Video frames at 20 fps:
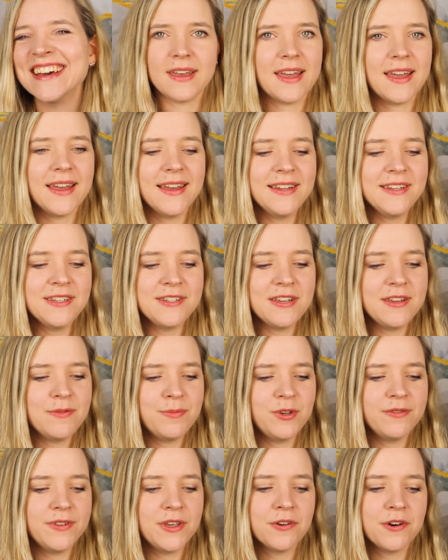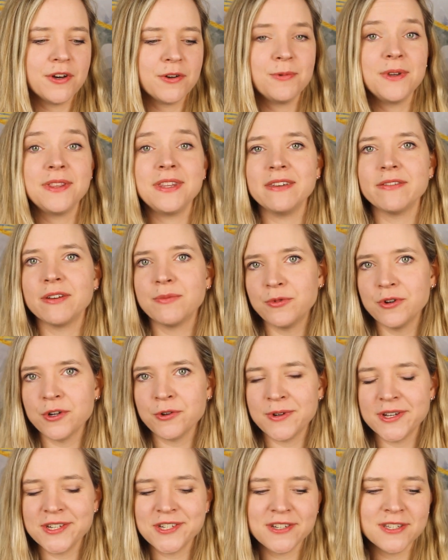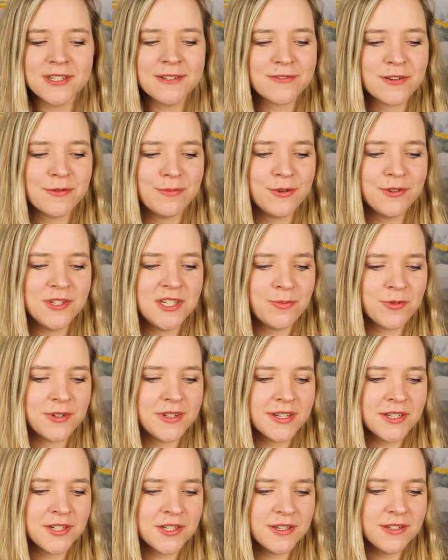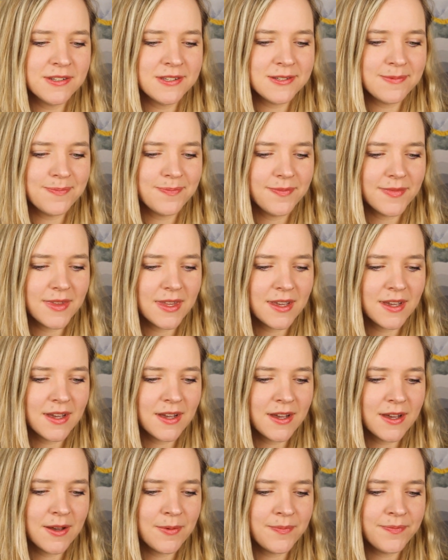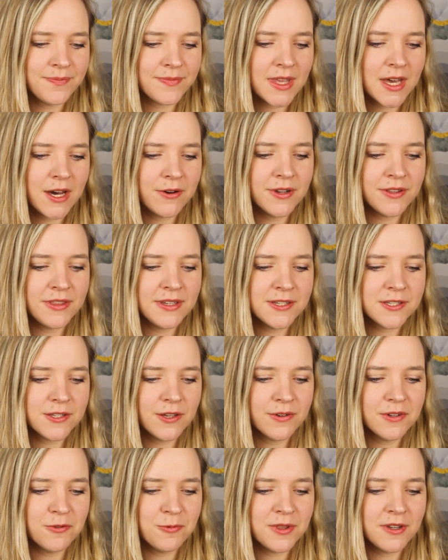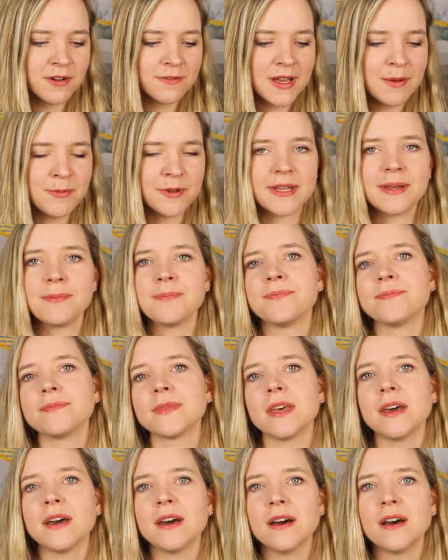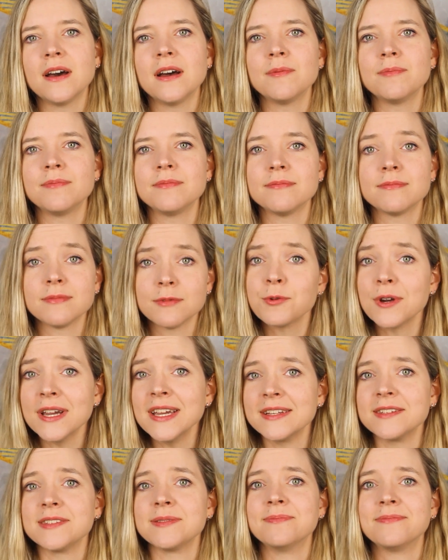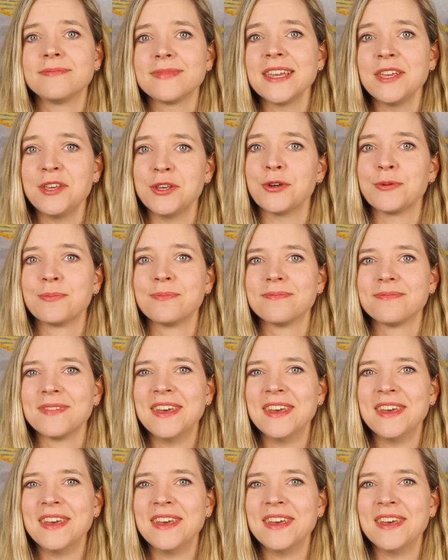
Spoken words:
And moving on with even more questions from Moonji Productions. How are things going with your family? Great, thank you.